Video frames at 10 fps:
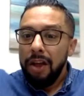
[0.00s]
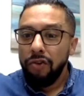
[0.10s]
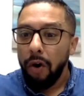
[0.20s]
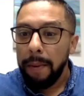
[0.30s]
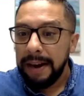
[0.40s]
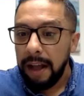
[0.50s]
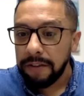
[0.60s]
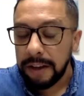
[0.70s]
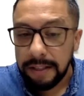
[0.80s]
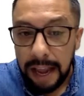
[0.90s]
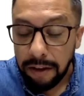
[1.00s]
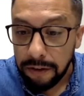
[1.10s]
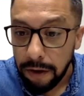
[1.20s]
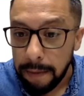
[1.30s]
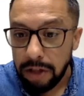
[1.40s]
Norma Nelson, thank you
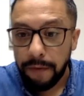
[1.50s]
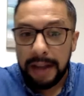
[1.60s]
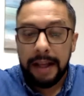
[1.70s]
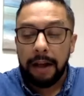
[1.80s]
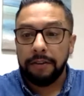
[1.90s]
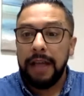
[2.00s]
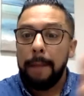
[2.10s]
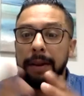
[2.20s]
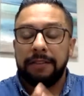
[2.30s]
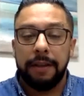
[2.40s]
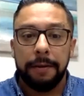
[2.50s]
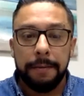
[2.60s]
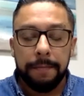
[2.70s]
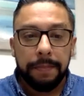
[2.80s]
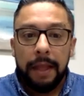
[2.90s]
so much. $5. God bless you.
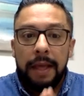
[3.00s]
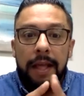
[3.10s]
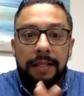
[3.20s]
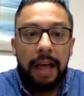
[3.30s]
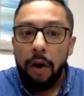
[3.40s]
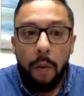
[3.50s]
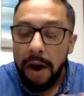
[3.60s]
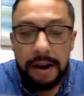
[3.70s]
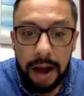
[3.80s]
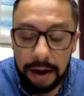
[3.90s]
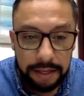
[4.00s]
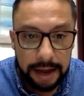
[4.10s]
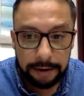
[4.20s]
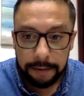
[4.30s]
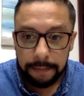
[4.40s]
They don't want none of that.